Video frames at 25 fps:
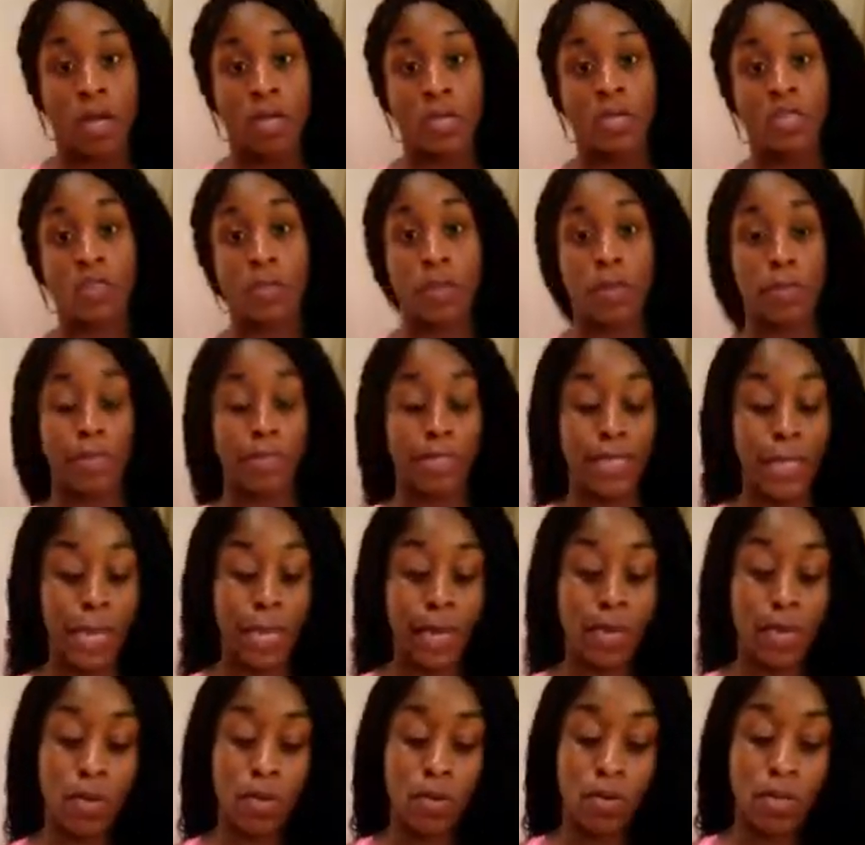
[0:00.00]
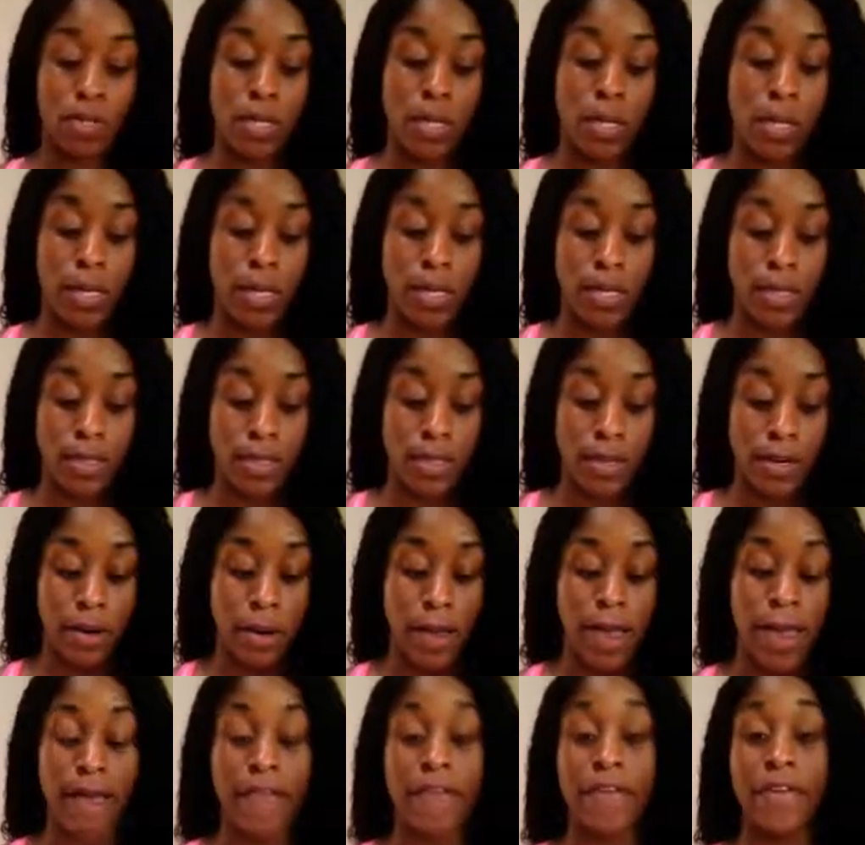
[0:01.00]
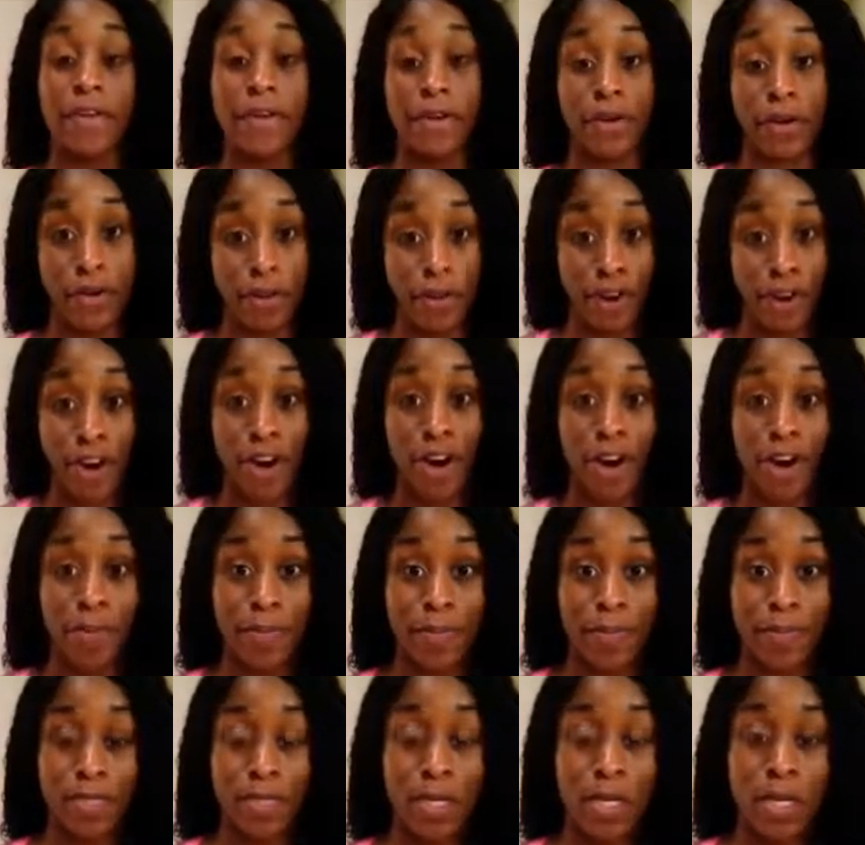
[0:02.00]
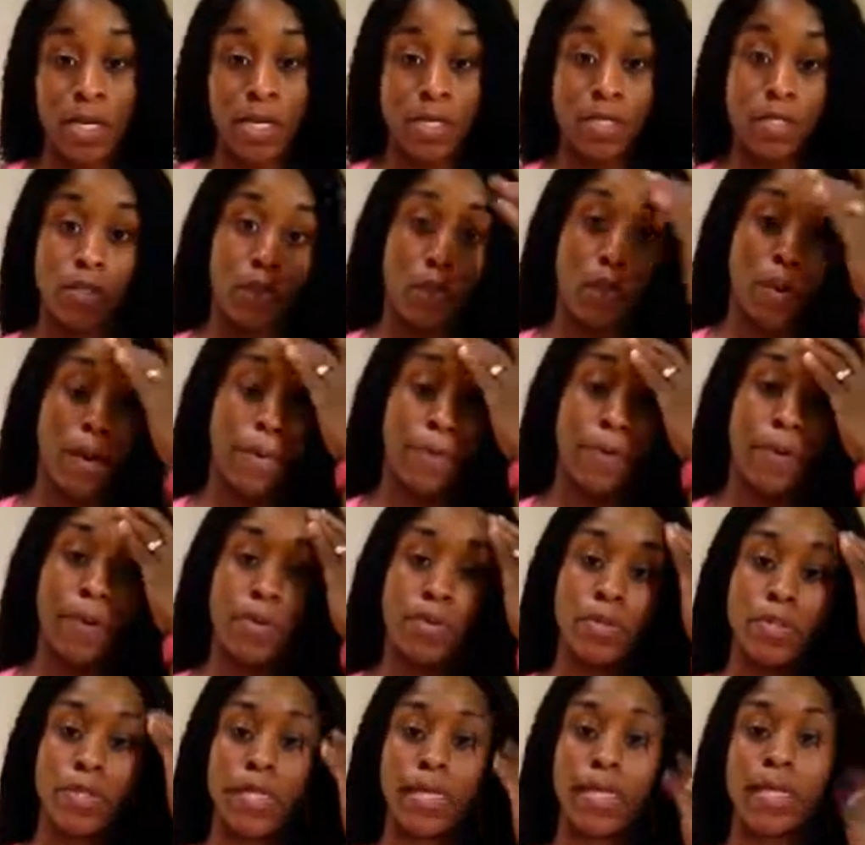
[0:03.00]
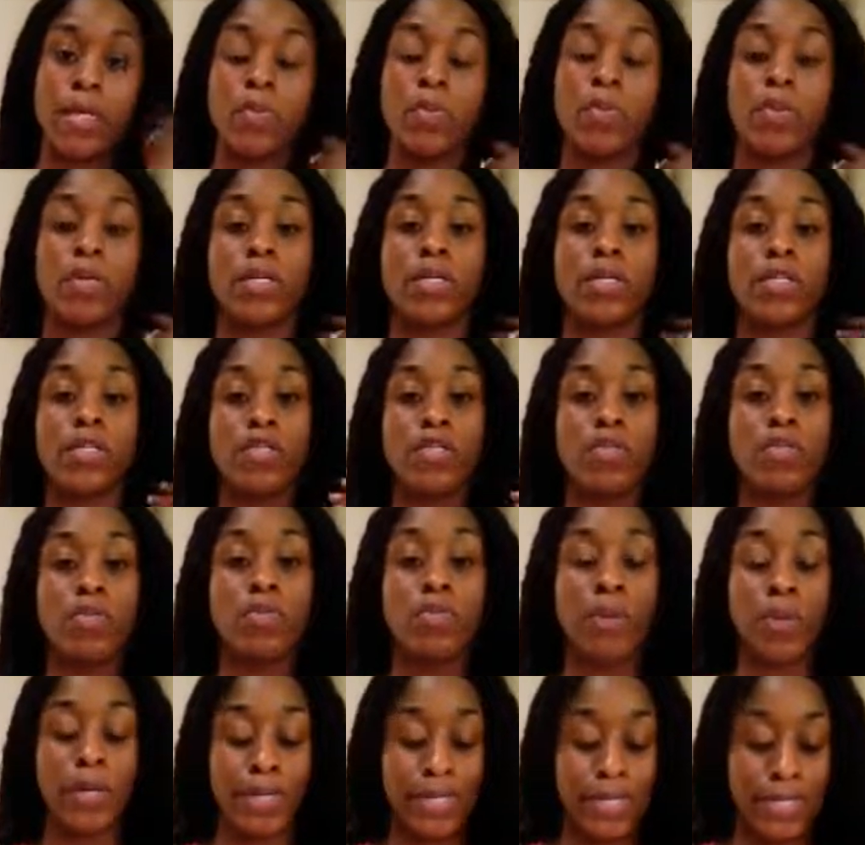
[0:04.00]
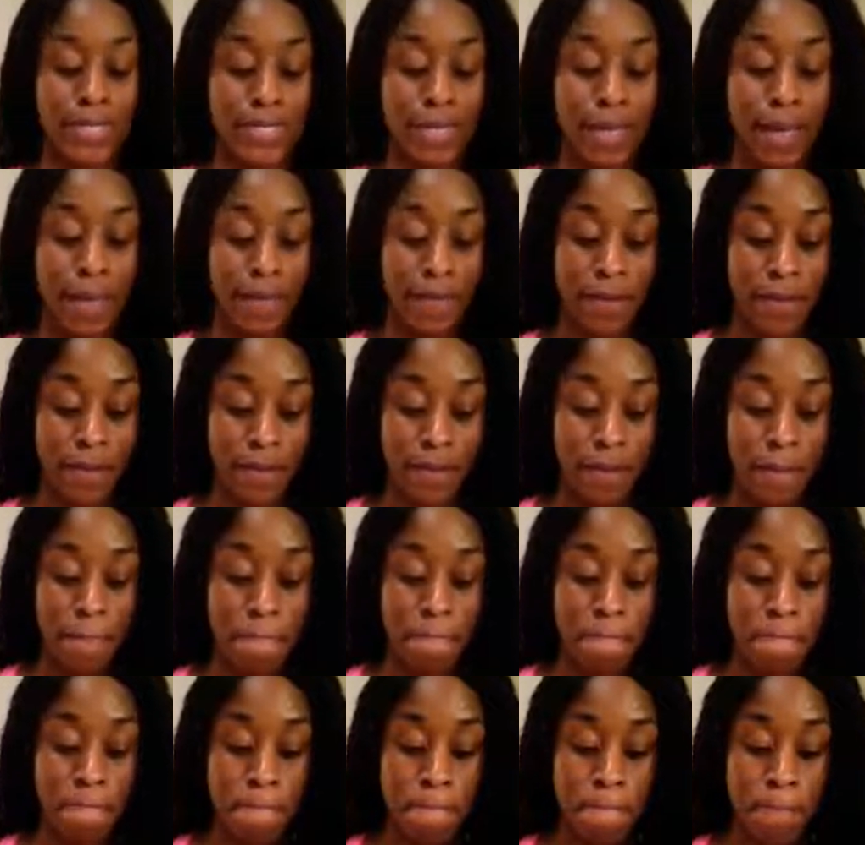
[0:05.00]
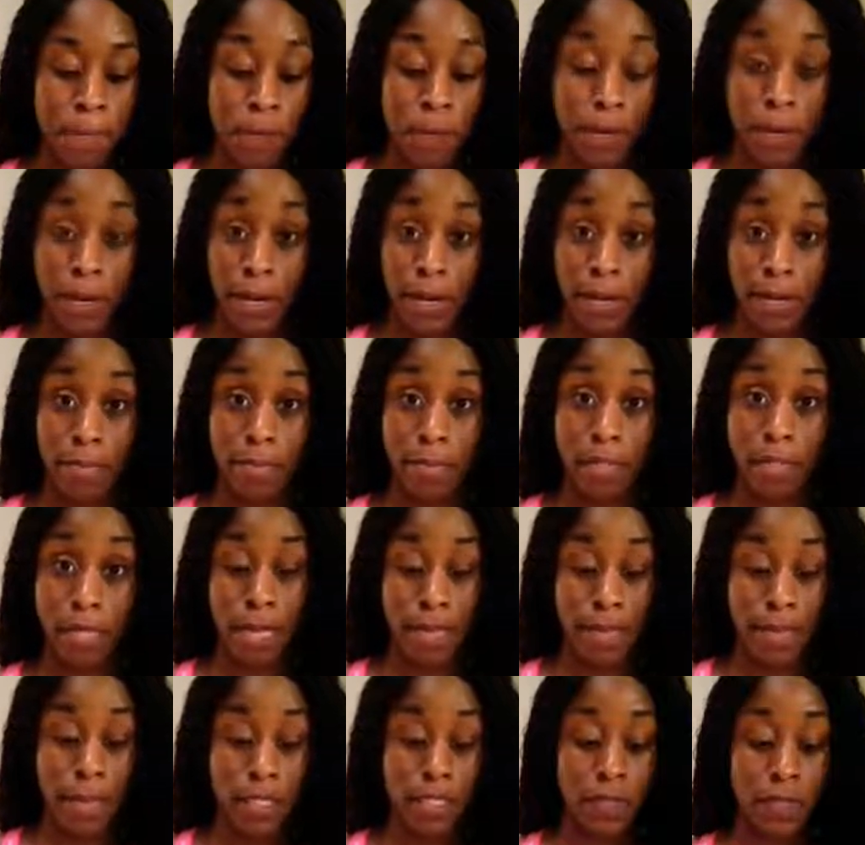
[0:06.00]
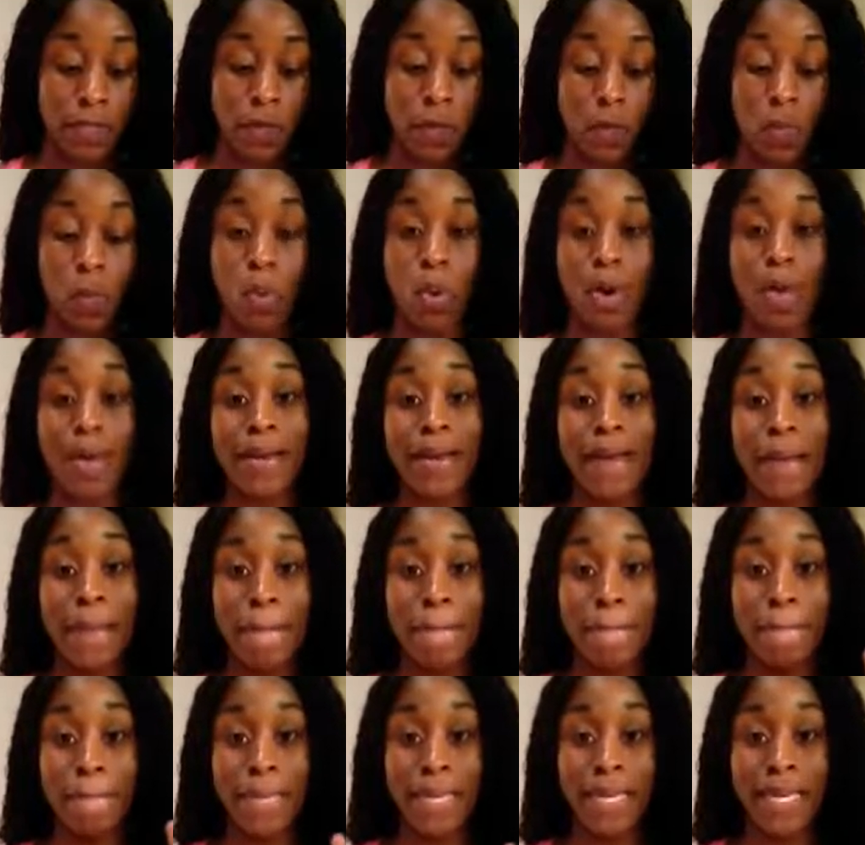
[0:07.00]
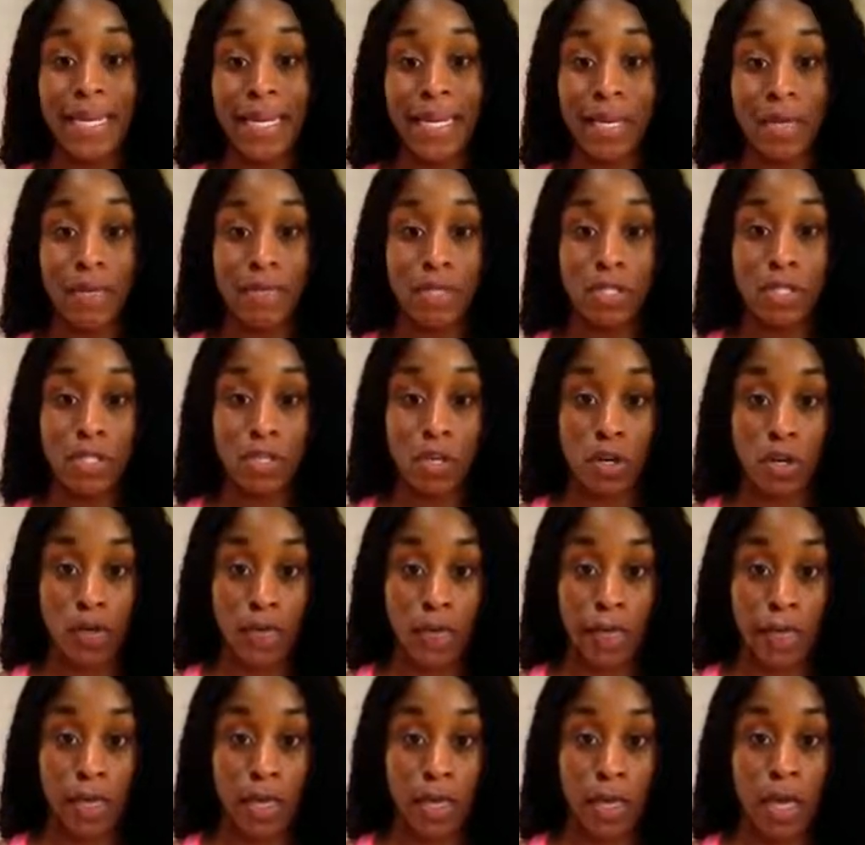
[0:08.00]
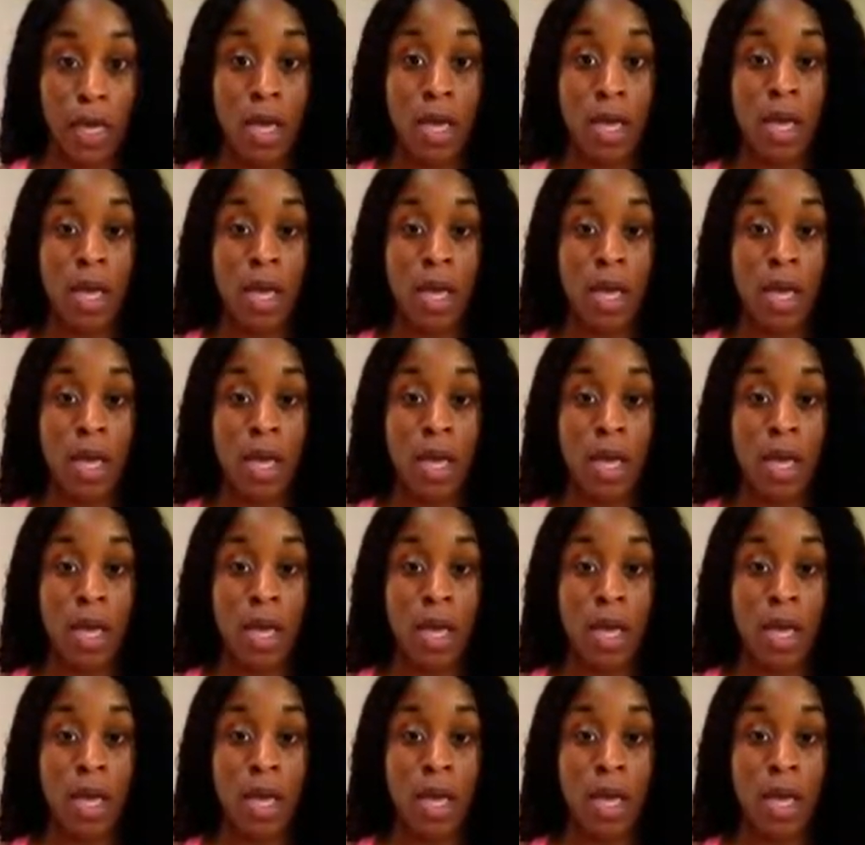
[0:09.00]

sweet potatoes, they're heavier in carbs. So my protein was 2.7 grams, and that's for one medium serving